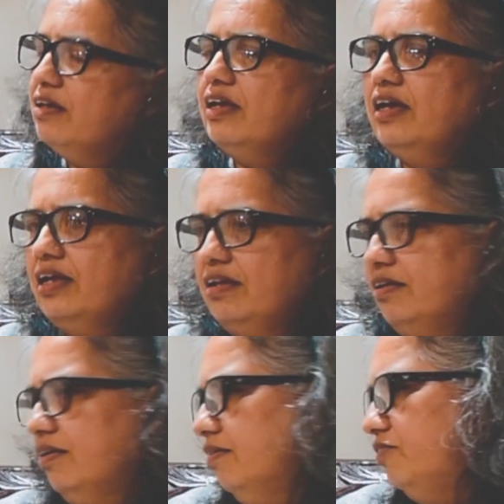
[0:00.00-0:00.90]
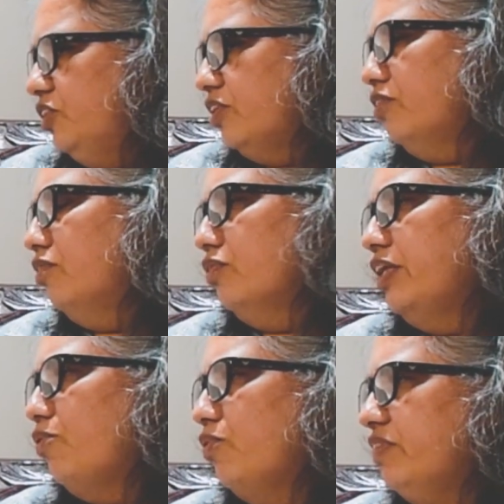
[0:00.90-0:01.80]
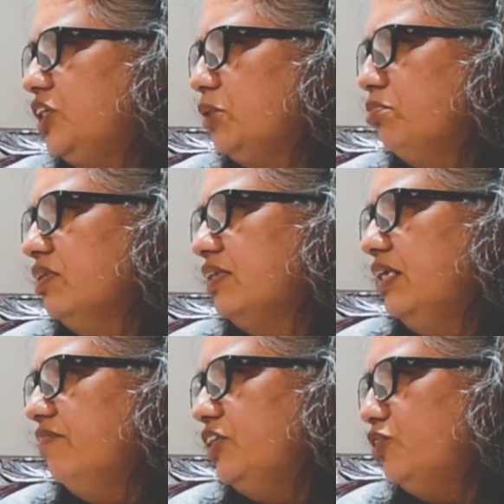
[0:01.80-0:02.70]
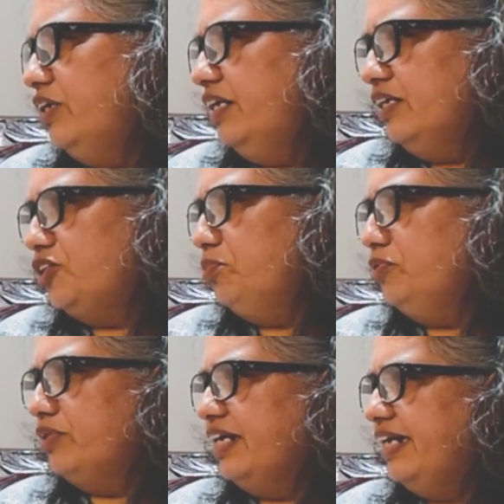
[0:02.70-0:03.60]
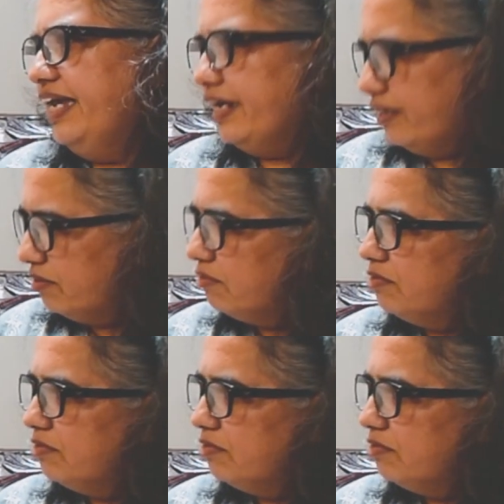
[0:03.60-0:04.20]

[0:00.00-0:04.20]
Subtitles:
and children grow their own vegetables and eventually distribute and take it.